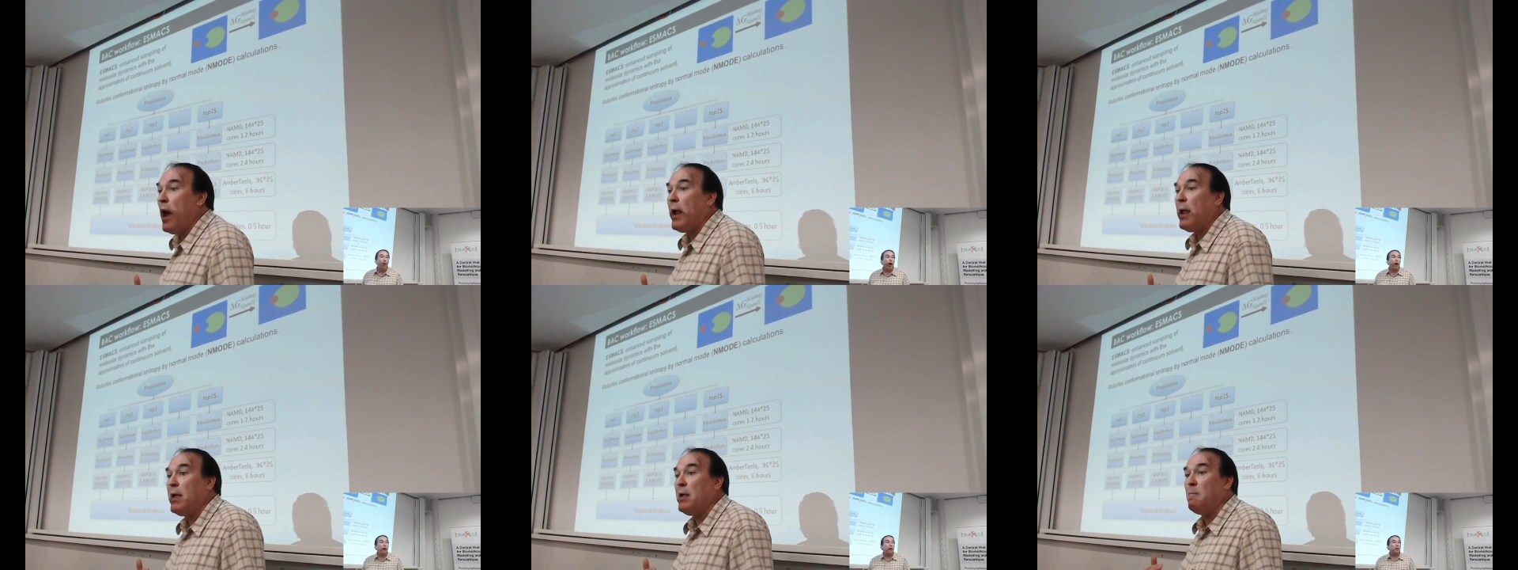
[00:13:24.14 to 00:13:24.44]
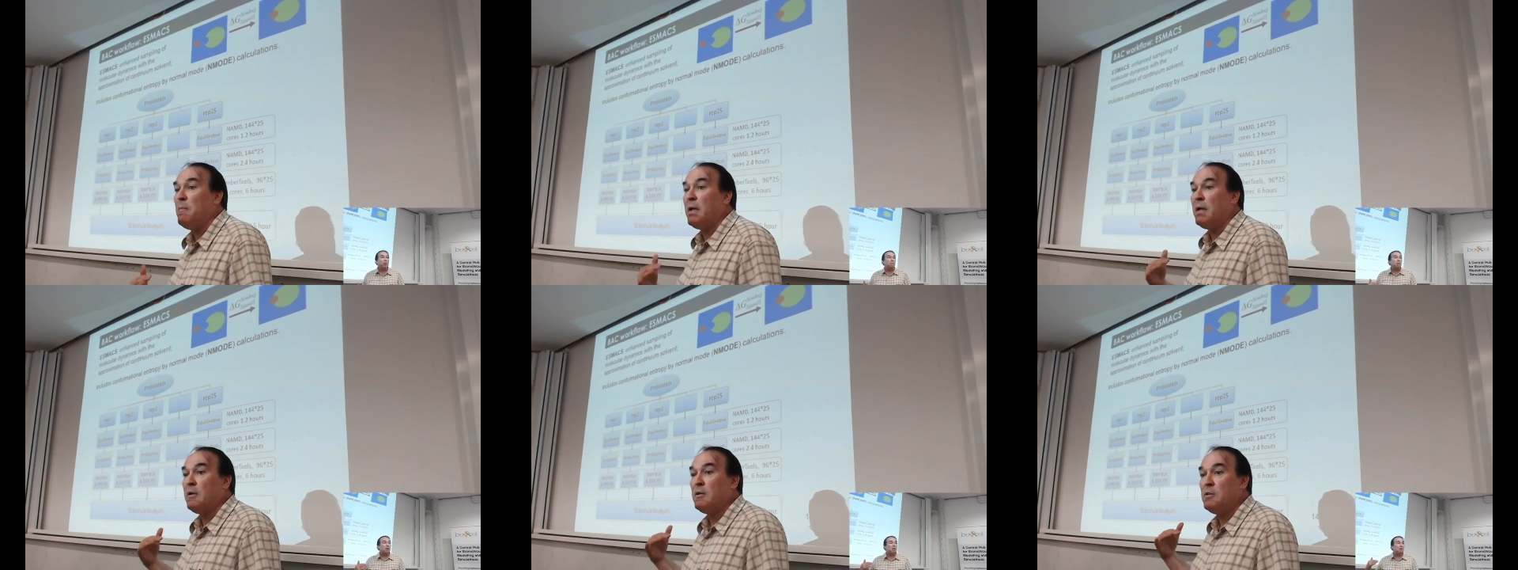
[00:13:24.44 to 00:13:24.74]
you
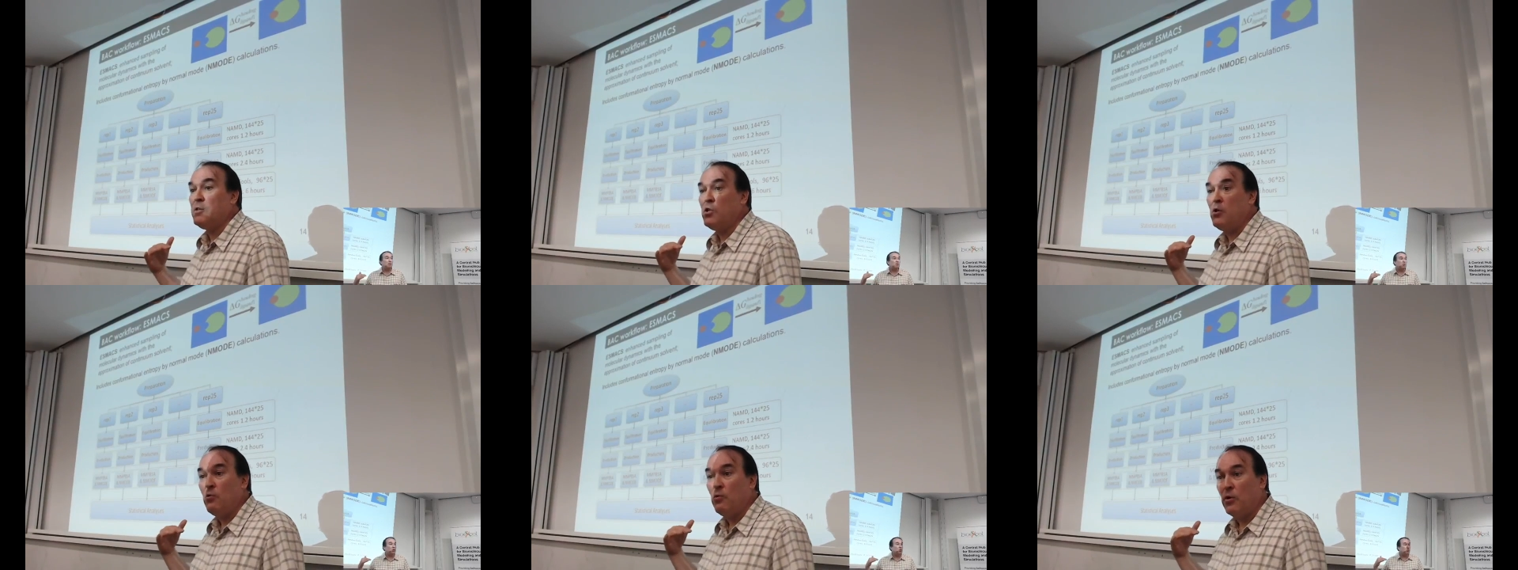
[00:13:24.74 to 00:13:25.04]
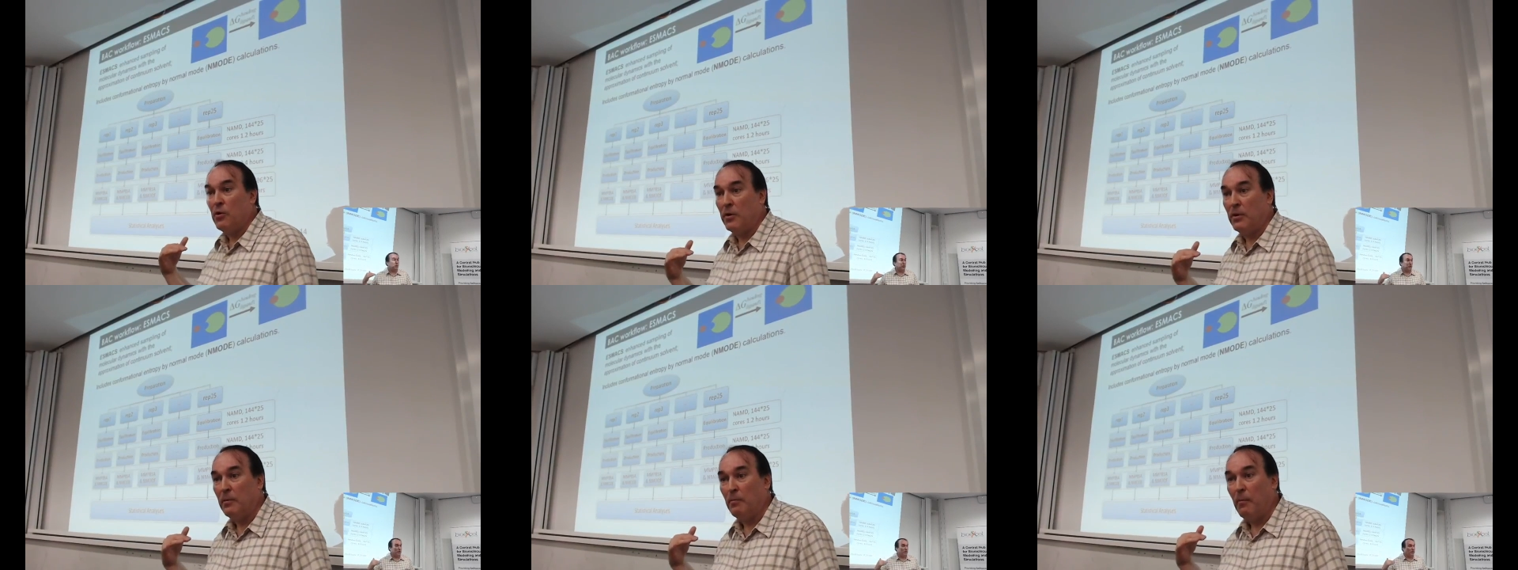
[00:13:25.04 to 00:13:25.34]
couldn't play
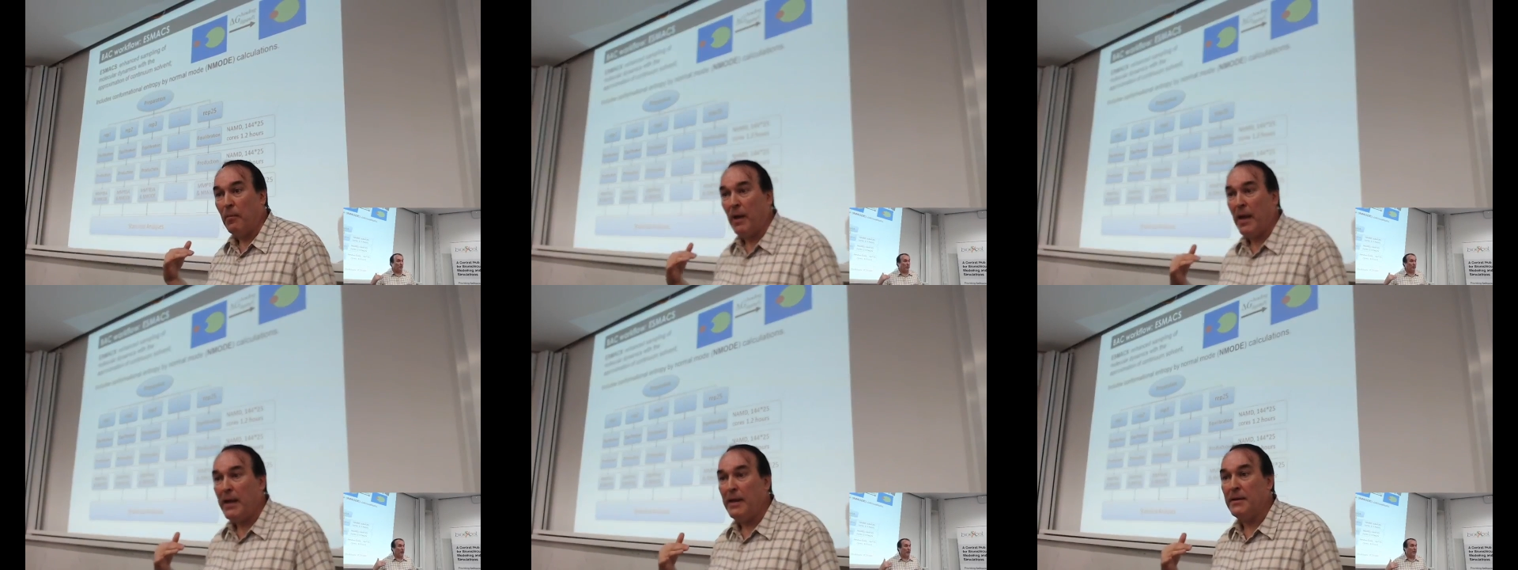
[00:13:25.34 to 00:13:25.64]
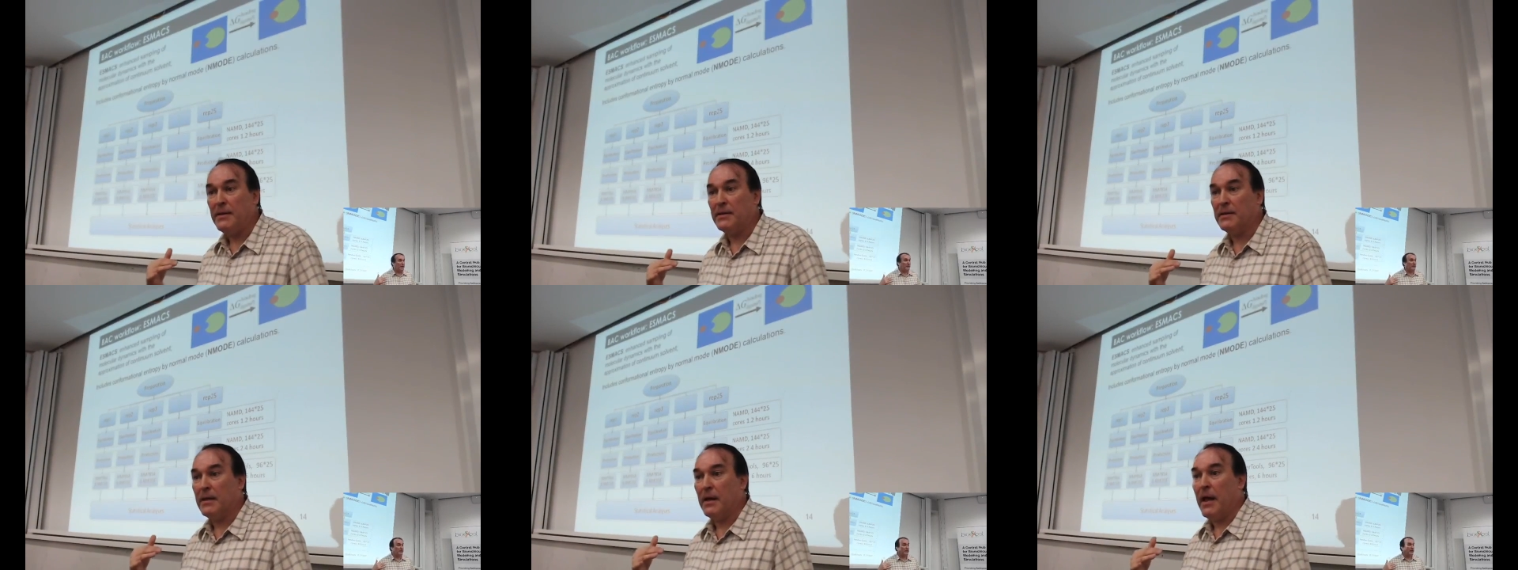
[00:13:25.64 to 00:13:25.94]
this game if you
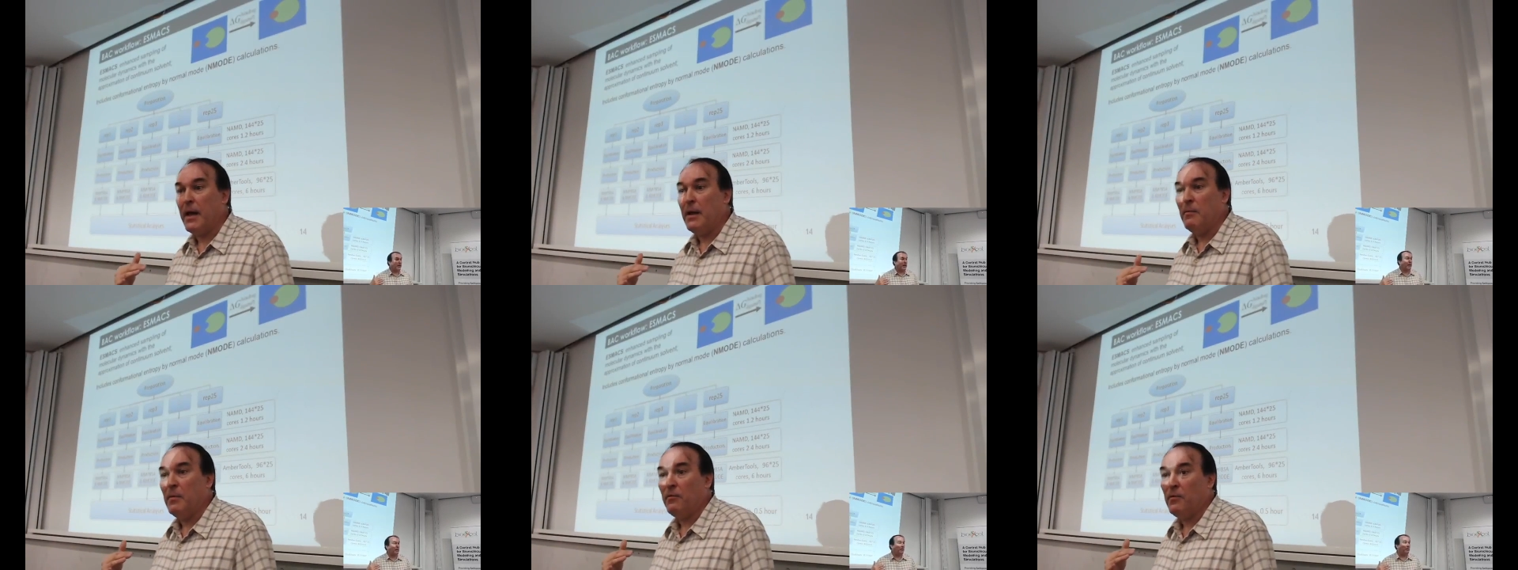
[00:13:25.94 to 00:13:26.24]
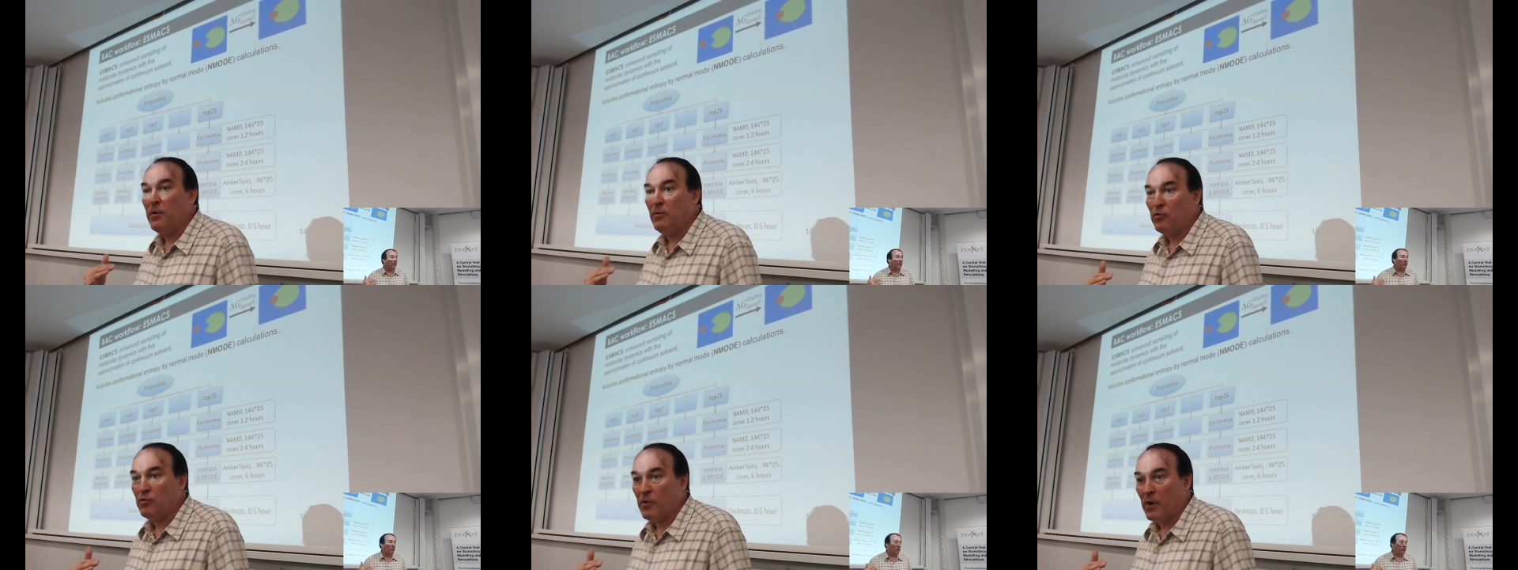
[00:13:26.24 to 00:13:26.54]
tried to
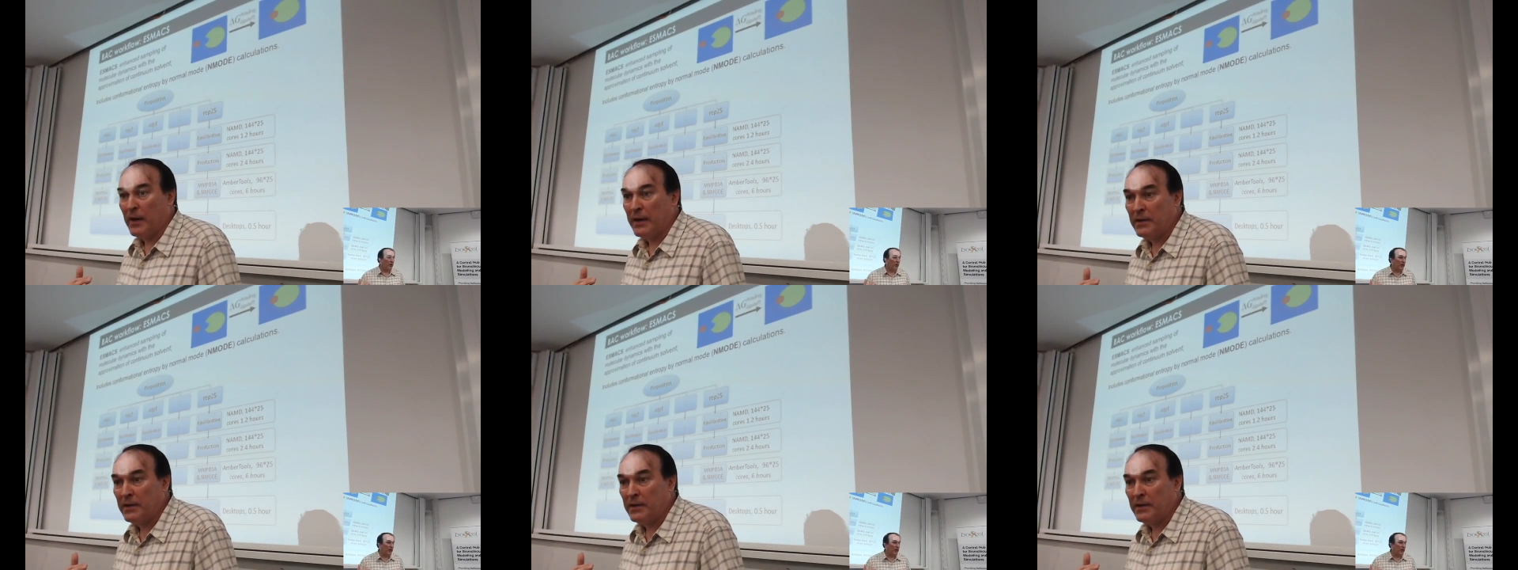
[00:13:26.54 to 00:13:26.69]
do